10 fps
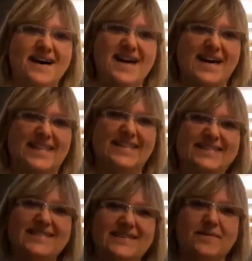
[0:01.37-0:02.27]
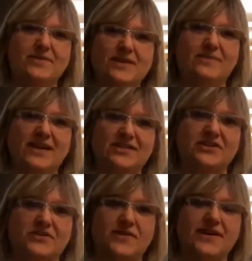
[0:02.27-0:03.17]
Hi, this is Emily
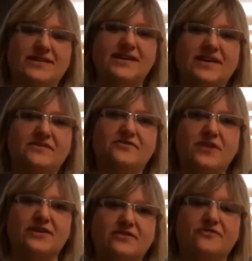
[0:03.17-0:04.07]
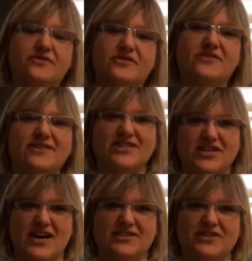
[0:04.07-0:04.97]
Mlieczko, Executive Director for the Early
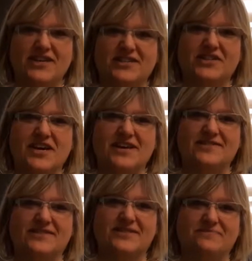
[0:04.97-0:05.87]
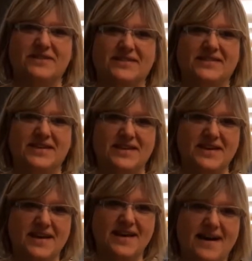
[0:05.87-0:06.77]
Childhood Educators of BC.
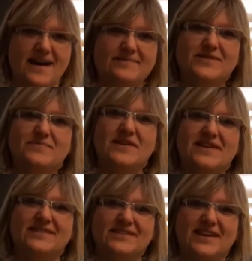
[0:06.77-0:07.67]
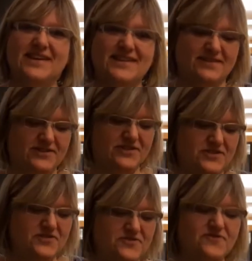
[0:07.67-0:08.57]
I'm speaking today to
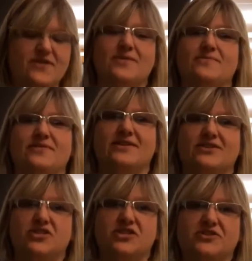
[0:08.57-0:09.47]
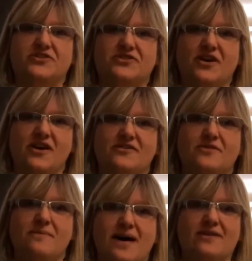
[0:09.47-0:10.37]
you from Children Heart of
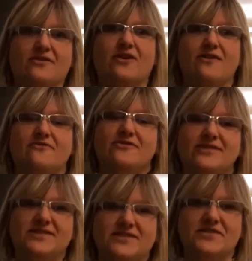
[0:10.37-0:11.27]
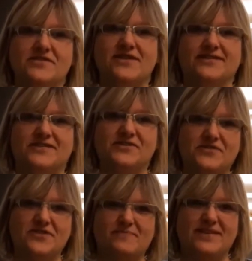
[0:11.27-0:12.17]
the Matter Conference here in
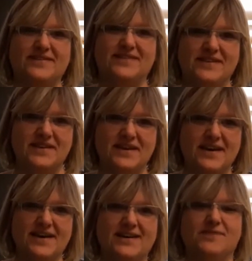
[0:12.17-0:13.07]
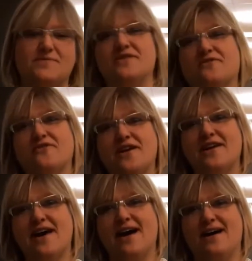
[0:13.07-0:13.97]
Surrey, BC. It's been a
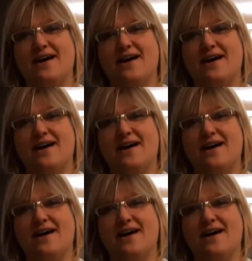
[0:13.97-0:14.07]
great